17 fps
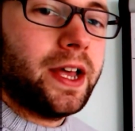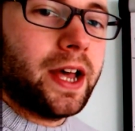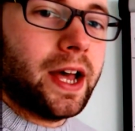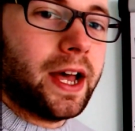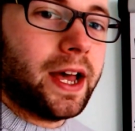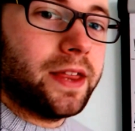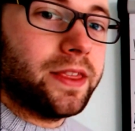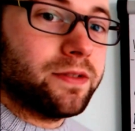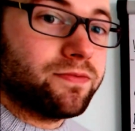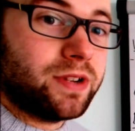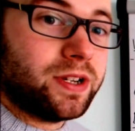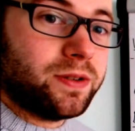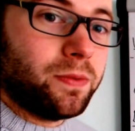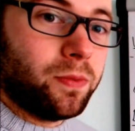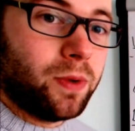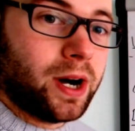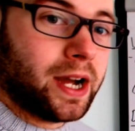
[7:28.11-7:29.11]
And the
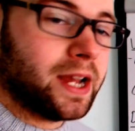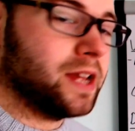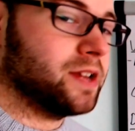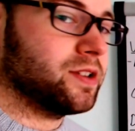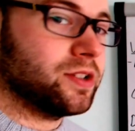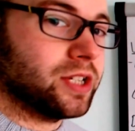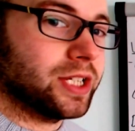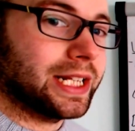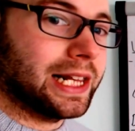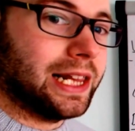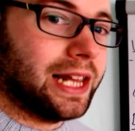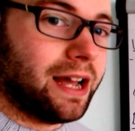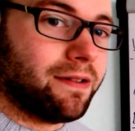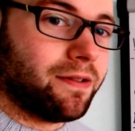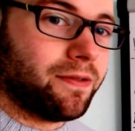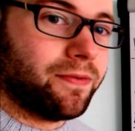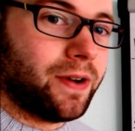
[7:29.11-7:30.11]
reason why is it just
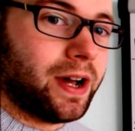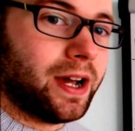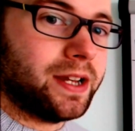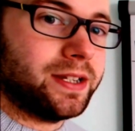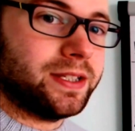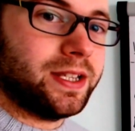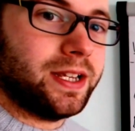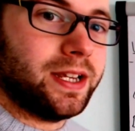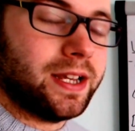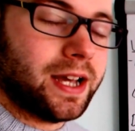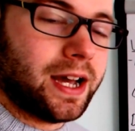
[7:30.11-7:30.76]
clarifies the